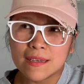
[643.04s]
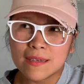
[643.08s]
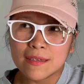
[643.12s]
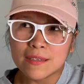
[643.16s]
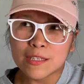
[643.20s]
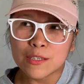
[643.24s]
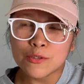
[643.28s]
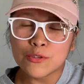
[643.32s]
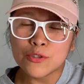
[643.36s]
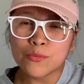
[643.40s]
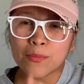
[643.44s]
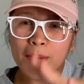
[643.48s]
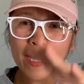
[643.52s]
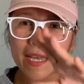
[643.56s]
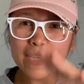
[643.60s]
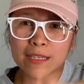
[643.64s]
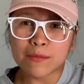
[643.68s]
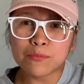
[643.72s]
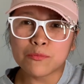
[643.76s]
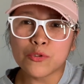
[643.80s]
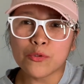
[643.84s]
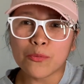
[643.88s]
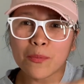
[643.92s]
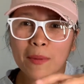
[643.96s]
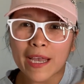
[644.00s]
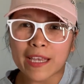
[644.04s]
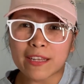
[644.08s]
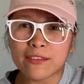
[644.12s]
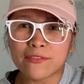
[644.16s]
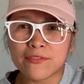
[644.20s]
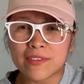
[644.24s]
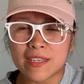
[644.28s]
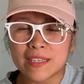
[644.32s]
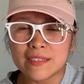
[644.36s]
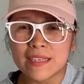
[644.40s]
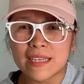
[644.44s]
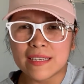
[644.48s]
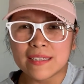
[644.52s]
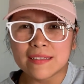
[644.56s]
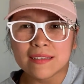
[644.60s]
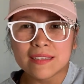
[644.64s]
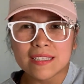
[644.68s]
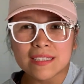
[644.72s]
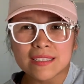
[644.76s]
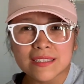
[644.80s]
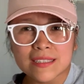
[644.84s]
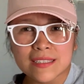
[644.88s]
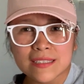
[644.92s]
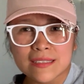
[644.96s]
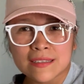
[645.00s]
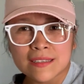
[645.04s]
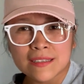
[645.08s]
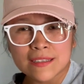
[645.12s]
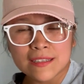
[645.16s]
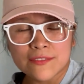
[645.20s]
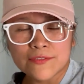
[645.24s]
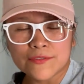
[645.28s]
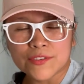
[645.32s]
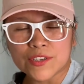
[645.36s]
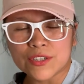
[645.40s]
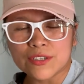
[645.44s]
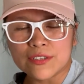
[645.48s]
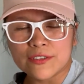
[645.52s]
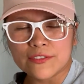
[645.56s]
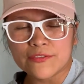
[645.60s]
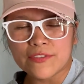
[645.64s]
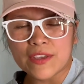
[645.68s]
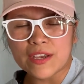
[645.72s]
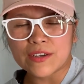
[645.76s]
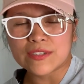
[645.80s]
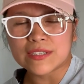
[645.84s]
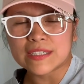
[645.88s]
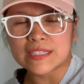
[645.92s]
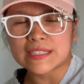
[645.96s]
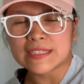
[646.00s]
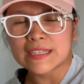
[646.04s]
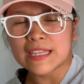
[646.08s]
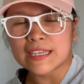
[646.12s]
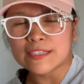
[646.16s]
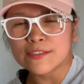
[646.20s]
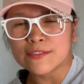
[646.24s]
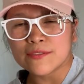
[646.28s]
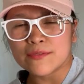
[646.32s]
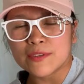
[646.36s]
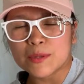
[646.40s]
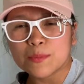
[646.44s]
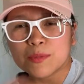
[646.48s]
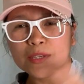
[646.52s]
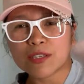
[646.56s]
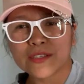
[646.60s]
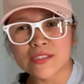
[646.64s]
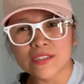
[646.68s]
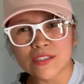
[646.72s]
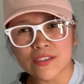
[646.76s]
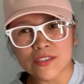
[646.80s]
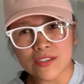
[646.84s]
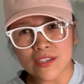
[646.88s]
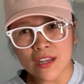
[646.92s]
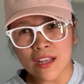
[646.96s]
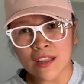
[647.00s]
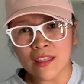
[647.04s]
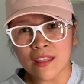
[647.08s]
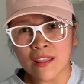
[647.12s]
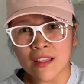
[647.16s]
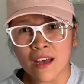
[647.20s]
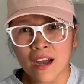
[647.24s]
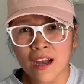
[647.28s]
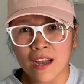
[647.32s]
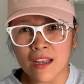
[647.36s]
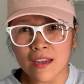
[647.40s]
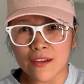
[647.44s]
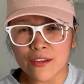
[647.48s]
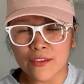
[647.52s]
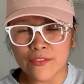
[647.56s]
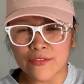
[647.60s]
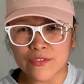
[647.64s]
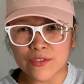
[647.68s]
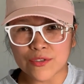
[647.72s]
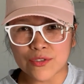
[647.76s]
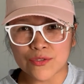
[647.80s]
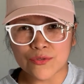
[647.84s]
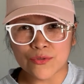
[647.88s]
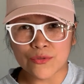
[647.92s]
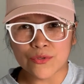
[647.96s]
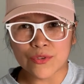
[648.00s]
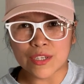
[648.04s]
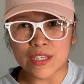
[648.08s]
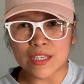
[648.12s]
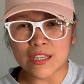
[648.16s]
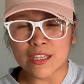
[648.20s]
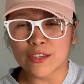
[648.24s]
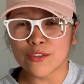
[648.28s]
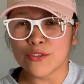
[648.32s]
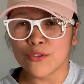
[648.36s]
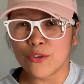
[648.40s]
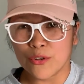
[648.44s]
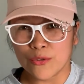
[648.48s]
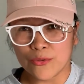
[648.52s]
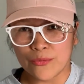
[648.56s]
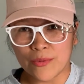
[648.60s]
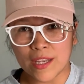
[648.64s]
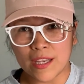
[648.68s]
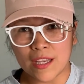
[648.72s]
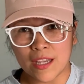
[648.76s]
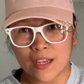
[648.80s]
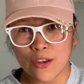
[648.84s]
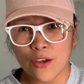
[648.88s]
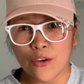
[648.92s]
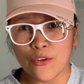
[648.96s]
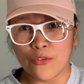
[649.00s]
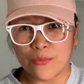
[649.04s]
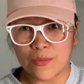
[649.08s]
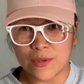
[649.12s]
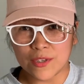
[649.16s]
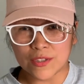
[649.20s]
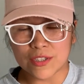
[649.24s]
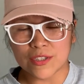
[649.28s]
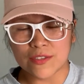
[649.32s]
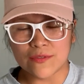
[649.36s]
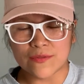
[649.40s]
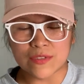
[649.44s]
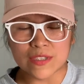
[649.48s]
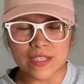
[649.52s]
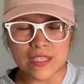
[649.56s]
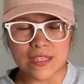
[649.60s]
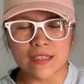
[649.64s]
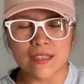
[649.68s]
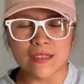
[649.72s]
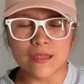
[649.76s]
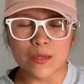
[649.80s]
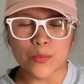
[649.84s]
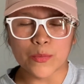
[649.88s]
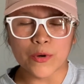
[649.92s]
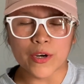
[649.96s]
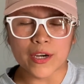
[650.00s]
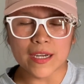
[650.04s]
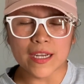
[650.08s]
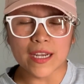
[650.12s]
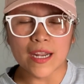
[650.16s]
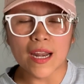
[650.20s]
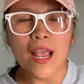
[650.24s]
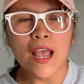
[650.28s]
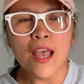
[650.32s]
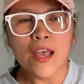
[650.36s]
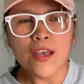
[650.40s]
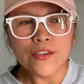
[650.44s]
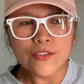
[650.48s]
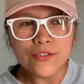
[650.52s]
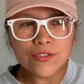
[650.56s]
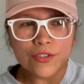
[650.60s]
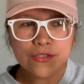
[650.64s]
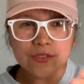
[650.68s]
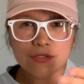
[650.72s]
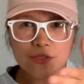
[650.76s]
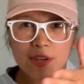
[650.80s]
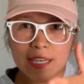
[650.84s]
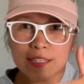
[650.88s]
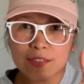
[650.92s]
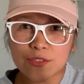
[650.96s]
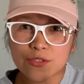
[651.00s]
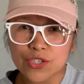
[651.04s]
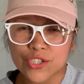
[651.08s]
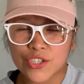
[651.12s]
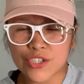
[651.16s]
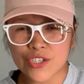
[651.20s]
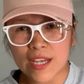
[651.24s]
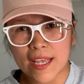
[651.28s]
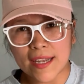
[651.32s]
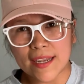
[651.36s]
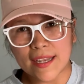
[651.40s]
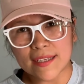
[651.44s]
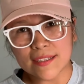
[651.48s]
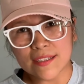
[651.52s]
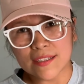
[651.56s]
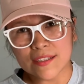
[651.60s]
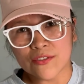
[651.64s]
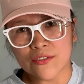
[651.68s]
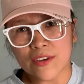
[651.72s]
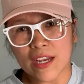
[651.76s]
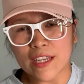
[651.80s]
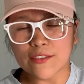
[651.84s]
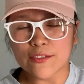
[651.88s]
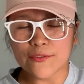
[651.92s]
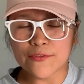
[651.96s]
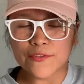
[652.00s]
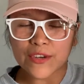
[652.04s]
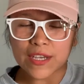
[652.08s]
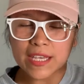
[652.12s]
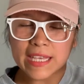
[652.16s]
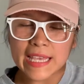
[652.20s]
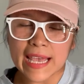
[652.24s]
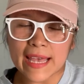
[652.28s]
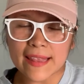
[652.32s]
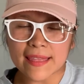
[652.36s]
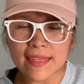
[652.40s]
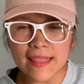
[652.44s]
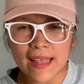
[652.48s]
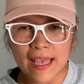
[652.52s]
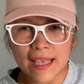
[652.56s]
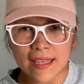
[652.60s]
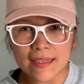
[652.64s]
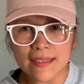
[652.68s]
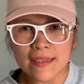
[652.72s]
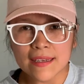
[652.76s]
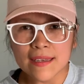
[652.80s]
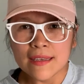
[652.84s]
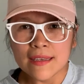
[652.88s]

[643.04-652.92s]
you might feel like the Infernal Affairs is less of it, because there's a lot of the story that you already know because you've seen The Departed. So try to shed it, try to forget that